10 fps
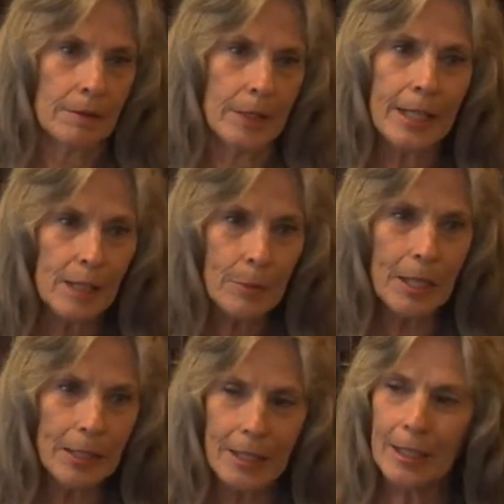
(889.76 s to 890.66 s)

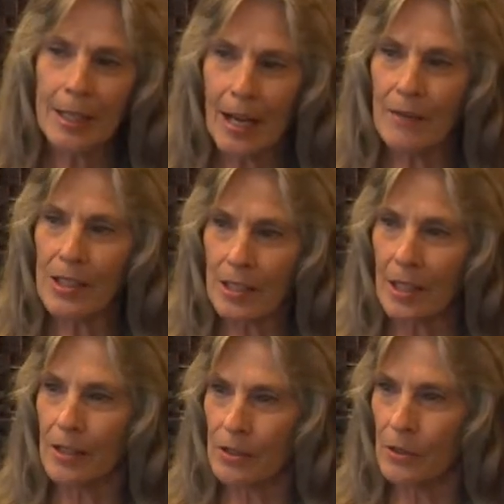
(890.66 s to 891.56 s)
Anybody can have
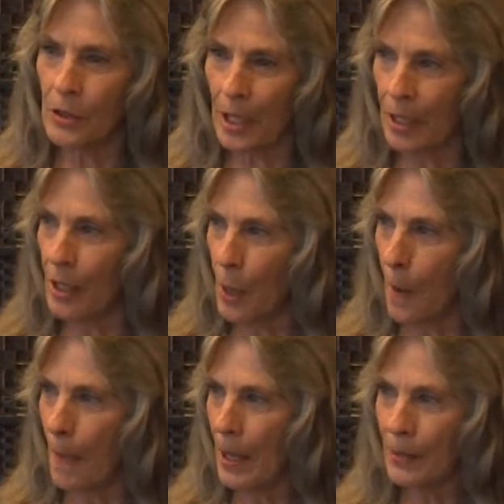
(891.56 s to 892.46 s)
sex, okay?
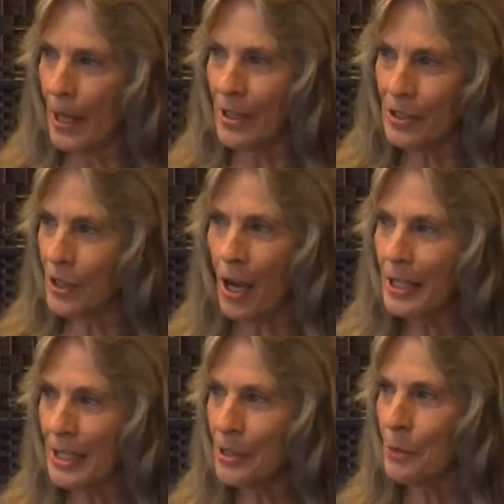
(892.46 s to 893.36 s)
That is not
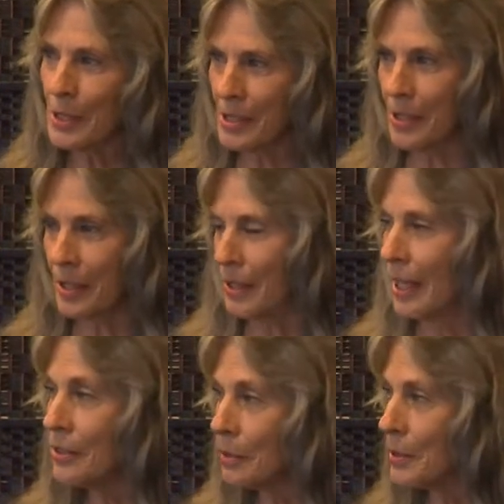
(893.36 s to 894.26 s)
intimacy.
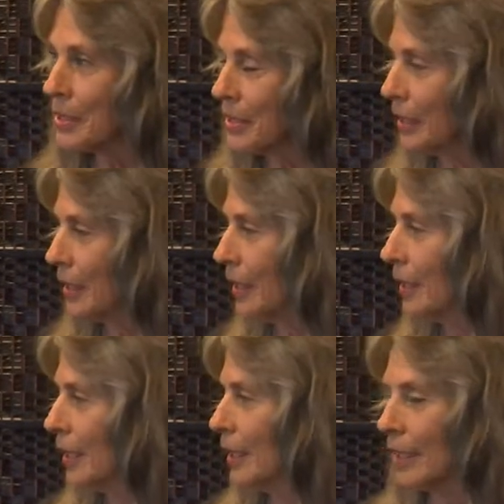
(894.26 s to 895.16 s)
Intimacy
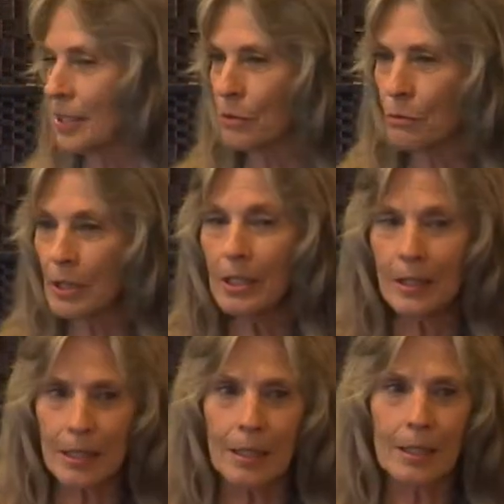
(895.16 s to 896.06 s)
is
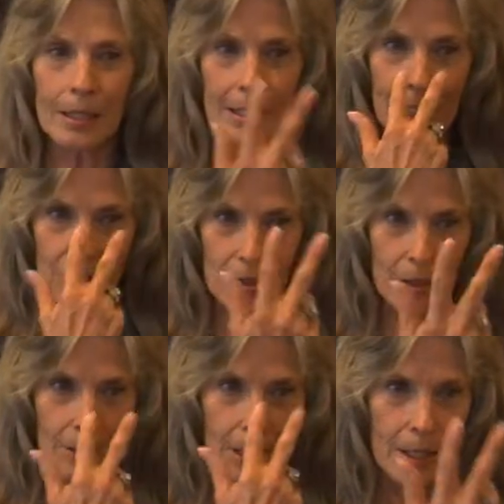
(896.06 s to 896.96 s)
really
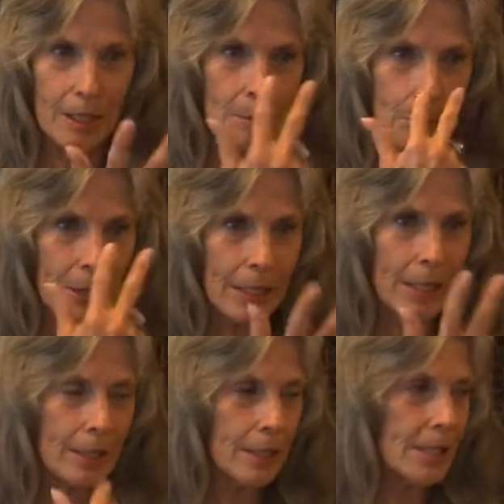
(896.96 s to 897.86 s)
connection,
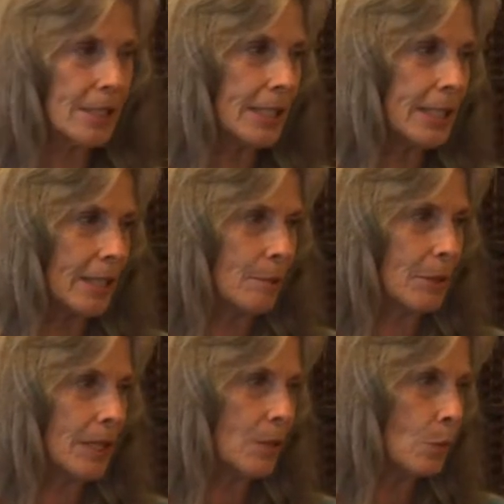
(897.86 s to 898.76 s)
being seen,
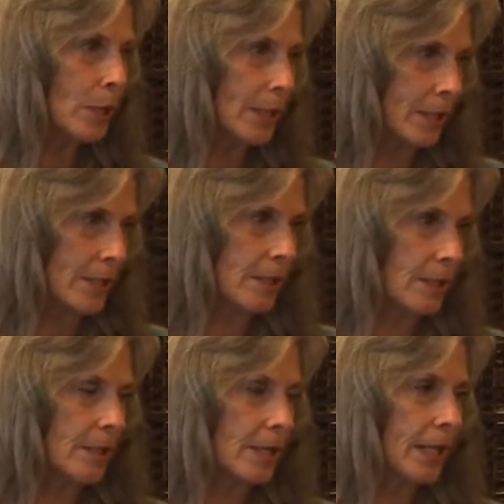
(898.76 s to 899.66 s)
being witnessed,
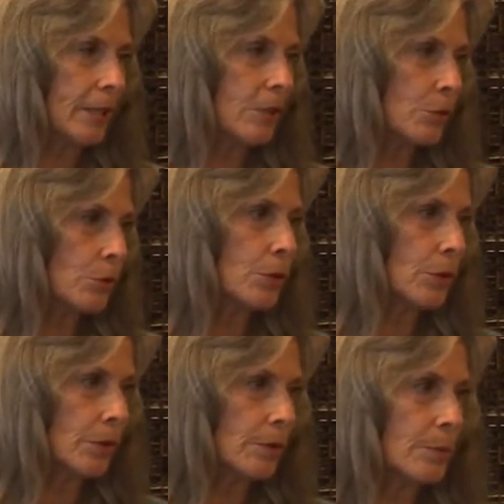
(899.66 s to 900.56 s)
and telling
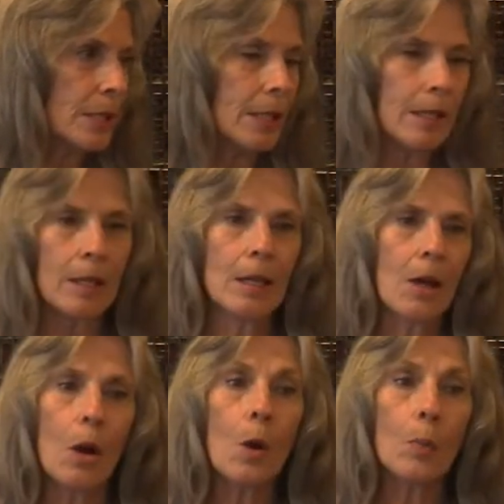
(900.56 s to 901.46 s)
truth, and being
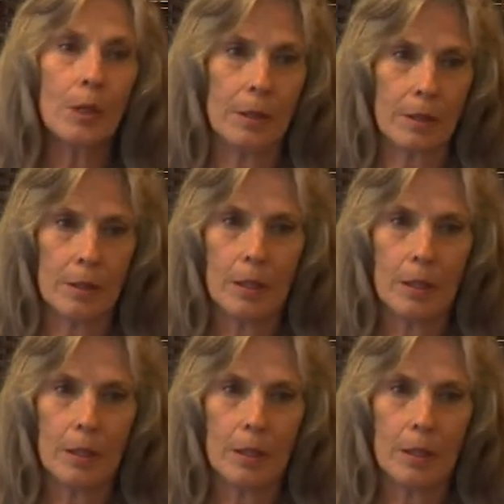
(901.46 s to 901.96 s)
open